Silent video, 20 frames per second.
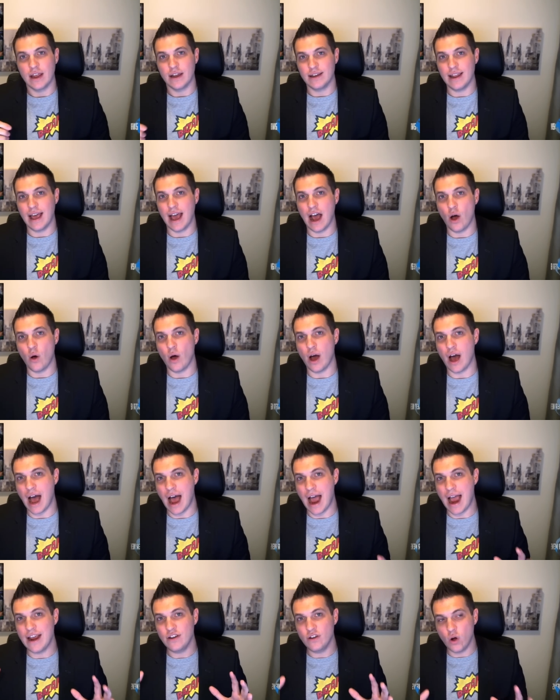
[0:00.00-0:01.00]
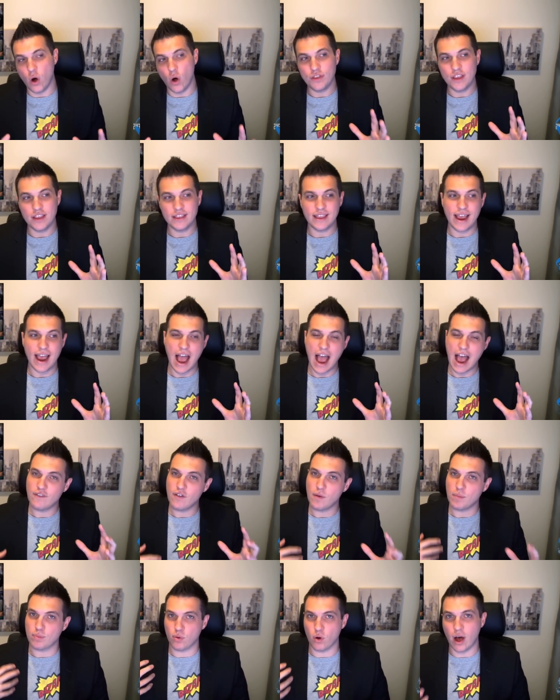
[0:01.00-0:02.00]
Now, I know that they
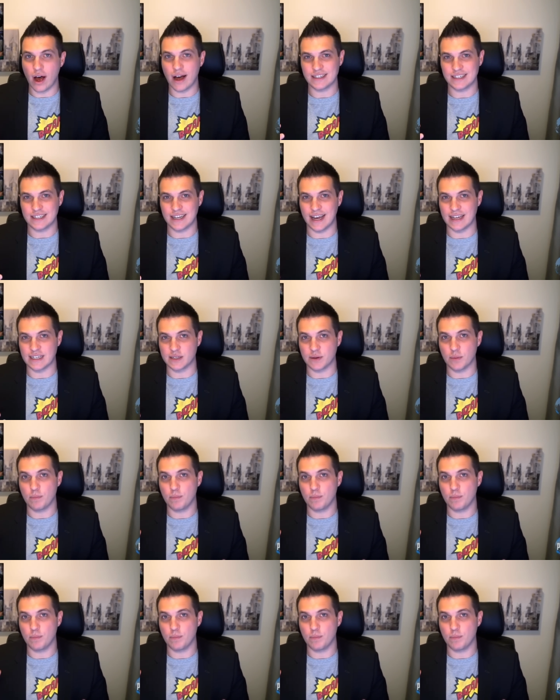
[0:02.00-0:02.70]
have a process,